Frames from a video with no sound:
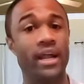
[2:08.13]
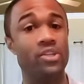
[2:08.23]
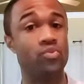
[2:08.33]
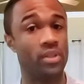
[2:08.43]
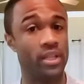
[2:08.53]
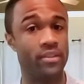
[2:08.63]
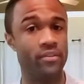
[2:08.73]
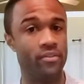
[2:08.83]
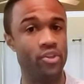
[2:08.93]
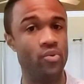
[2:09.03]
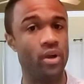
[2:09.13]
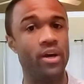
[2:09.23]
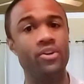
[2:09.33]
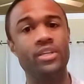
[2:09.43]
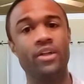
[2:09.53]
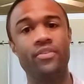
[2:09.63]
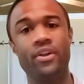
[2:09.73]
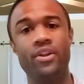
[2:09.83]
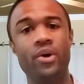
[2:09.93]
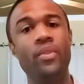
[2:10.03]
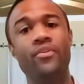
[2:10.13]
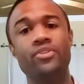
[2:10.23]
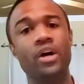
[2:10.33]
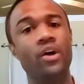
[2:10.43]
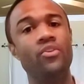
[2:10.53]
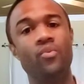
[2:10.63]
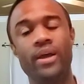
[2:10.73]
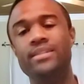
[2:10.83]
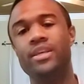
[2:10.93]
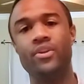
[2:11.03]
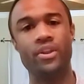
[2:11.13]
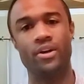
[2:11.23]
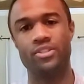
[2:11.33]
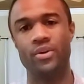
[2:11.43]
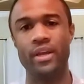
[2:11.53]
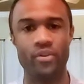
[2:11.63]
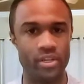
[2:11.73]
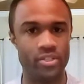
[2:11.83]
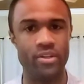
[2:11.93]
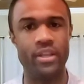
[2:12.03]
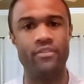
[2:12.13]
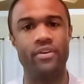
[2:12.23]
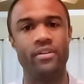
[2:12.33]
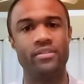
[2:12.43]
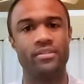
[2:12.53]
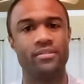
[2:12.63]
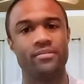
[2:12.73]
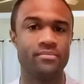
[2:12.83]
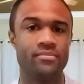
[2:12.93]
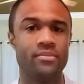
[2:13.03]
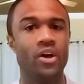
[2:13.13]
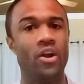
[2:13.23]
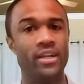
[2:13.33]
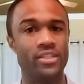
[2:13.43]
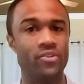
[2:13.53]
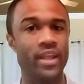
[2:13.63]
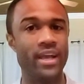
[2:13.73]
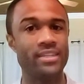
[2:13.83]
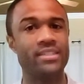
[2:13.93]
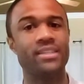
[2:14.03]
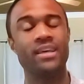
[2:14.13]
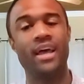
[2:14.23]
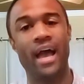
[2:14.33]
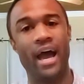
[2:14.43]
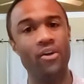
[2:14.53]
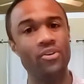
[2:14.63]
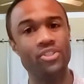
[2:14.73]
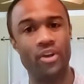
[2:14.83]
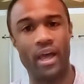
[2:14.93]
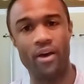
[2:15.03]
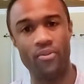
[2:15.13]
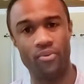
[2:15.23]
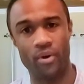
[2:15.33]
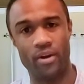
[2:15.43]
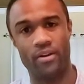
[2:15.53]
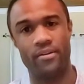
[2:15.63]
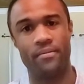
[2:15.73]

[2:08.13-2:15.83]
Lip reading: I just want to let the newer hunters out there know that there's other ways that you can also increase your defense. Alright, so next, how does your health work?